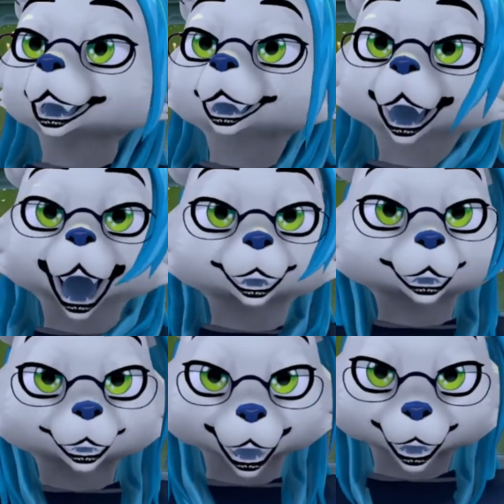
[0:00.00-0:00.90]
might
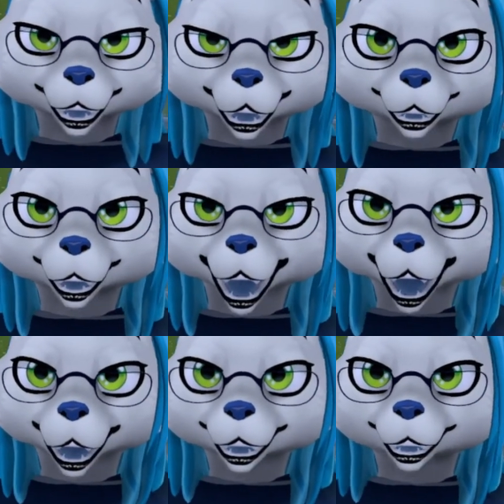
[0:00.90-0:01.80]
change as the season comes
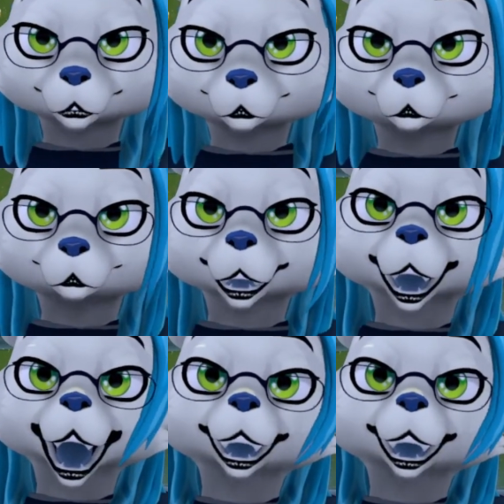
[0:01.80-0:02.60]
in, but,